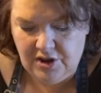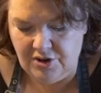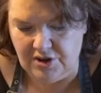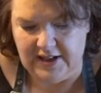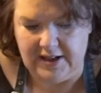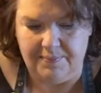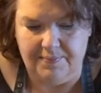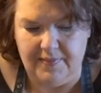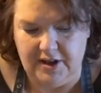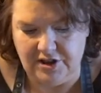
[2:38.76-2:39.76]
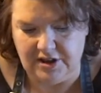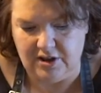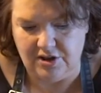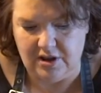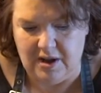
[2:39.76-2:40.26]
So it's like a
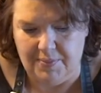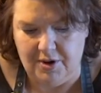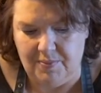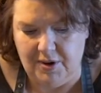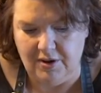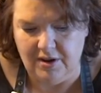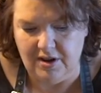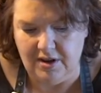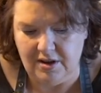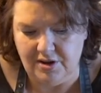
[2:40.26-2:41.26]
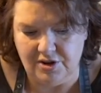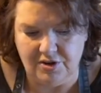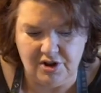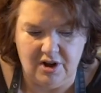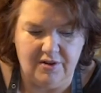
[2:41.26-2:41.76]
beurre blanc, so
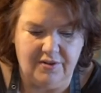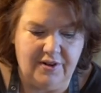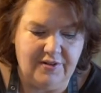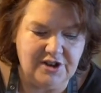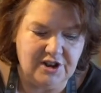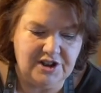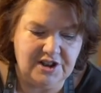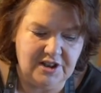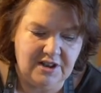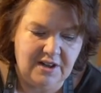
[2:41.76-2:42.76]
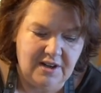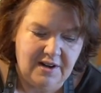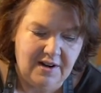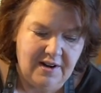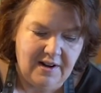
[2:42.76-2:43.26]
it's got a reduction,
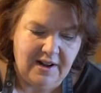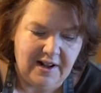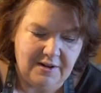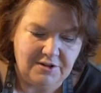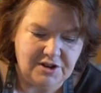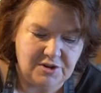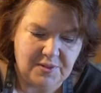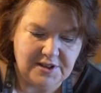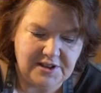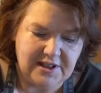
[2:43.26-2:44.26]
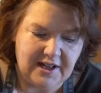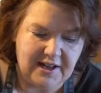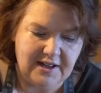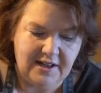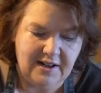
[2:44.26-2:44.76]
and we just whisk that in.